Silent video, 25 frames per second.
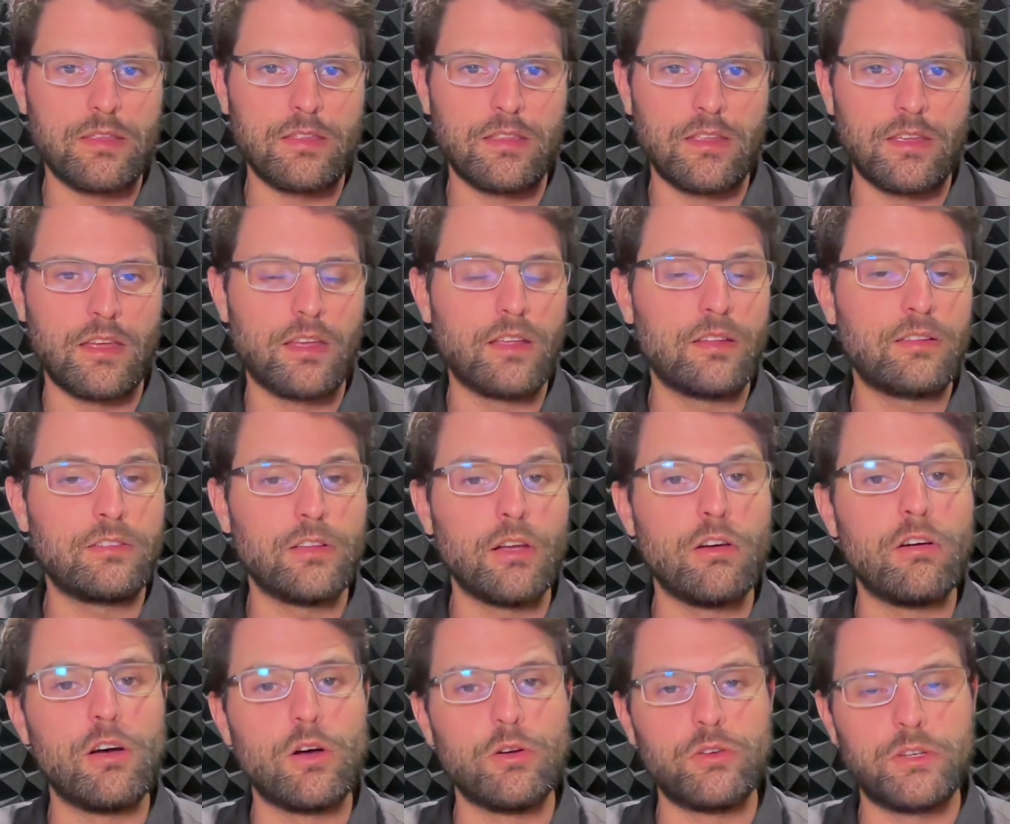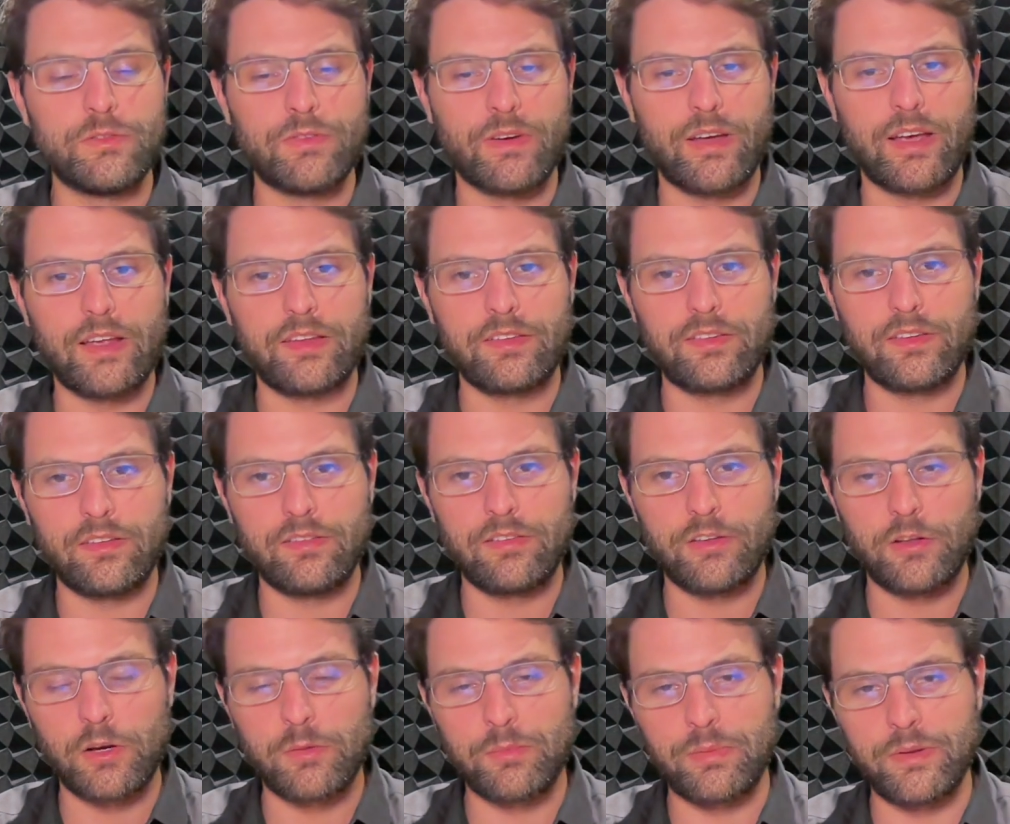the Soho
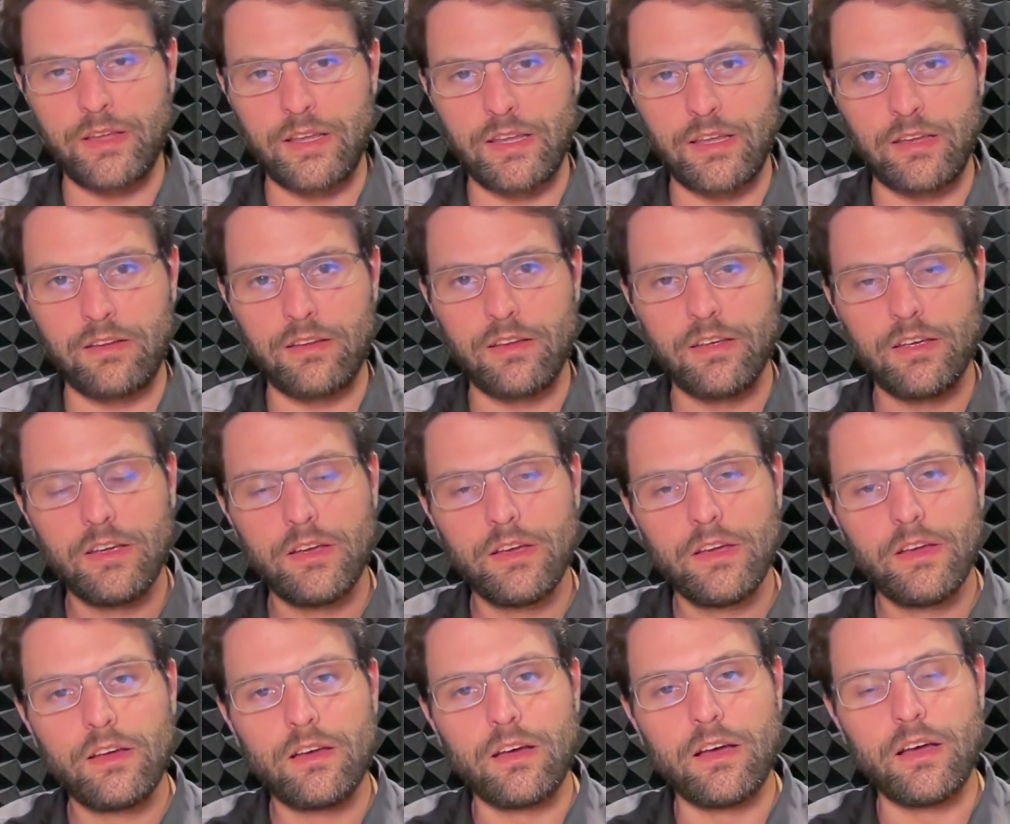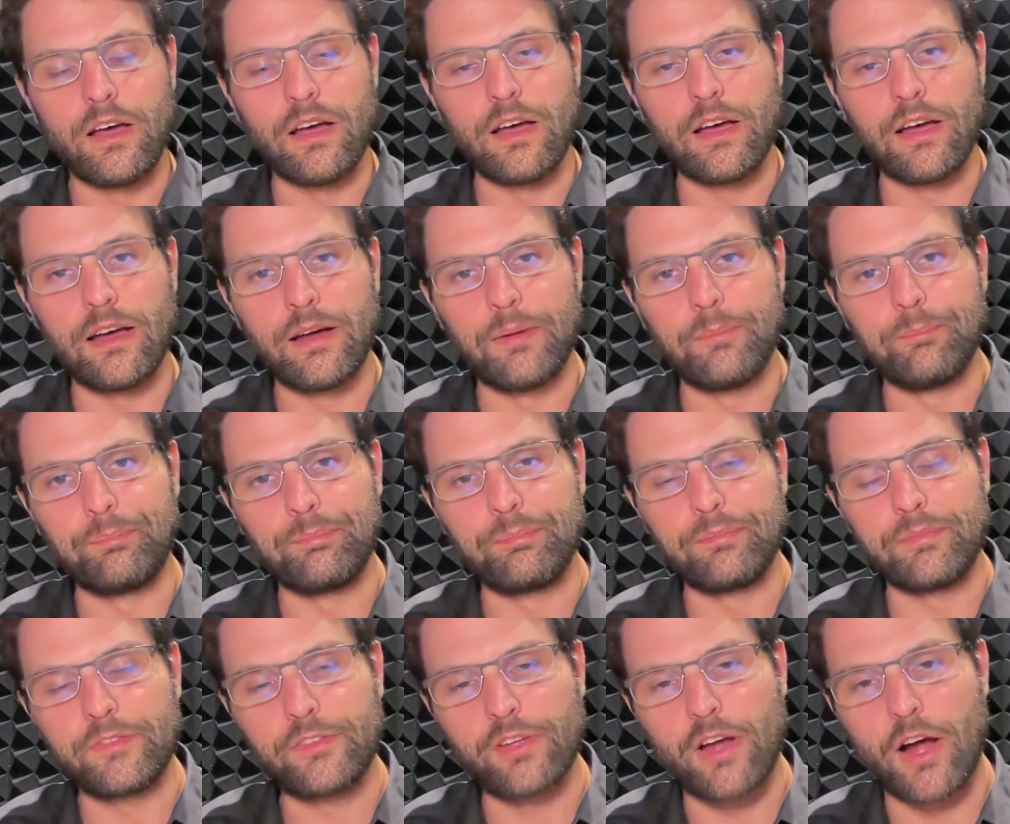devices that are being
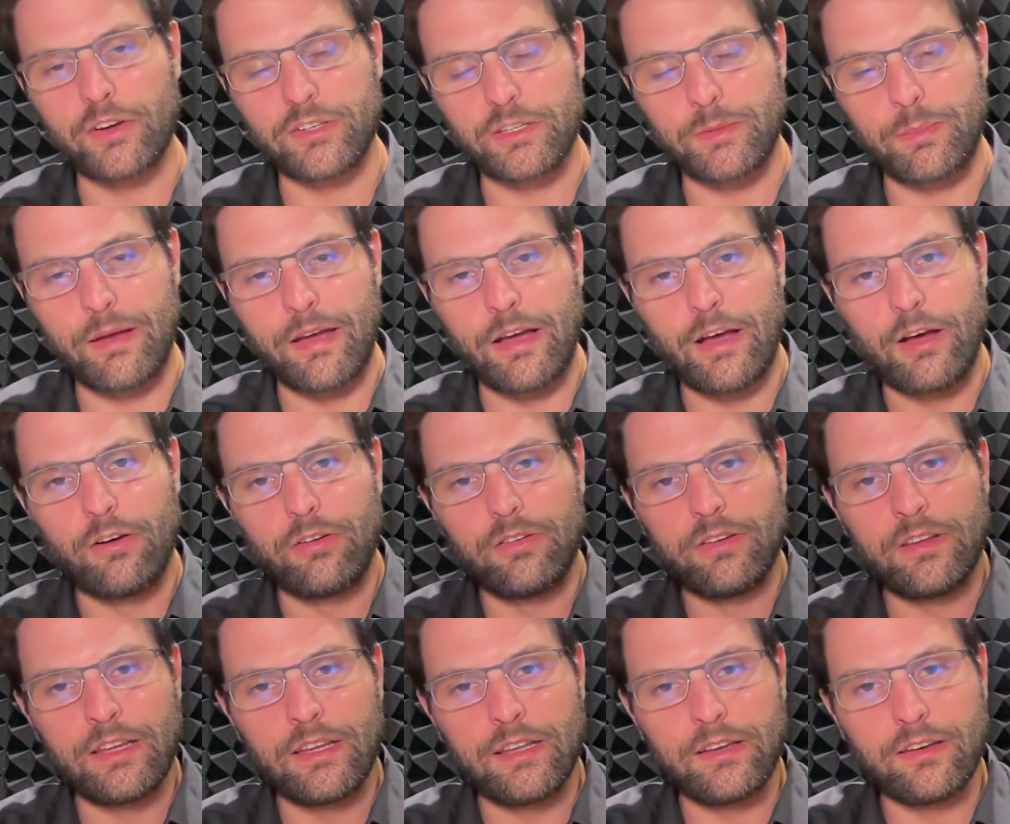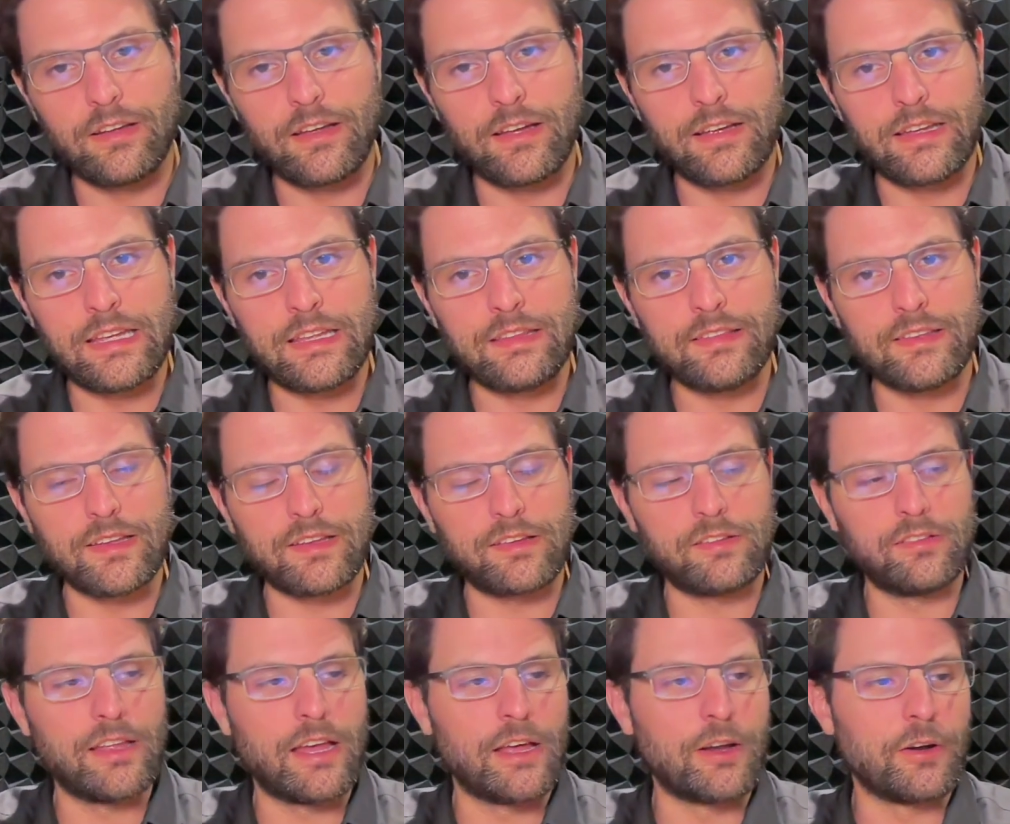talked about in
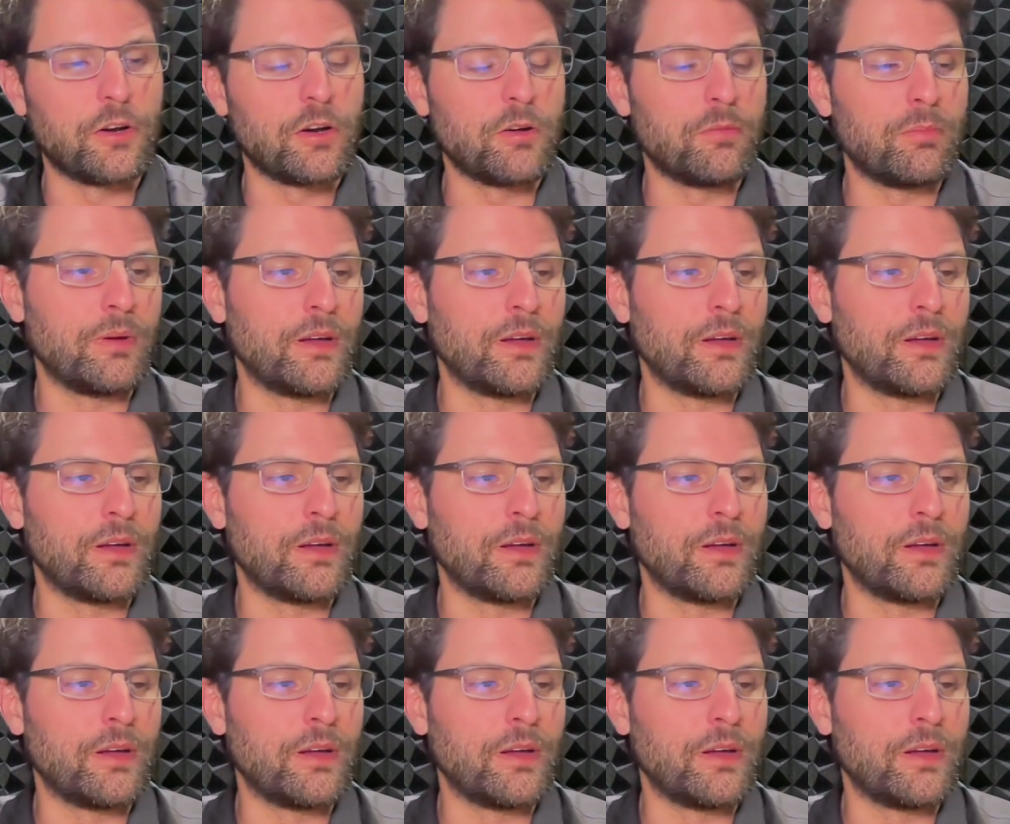this letter.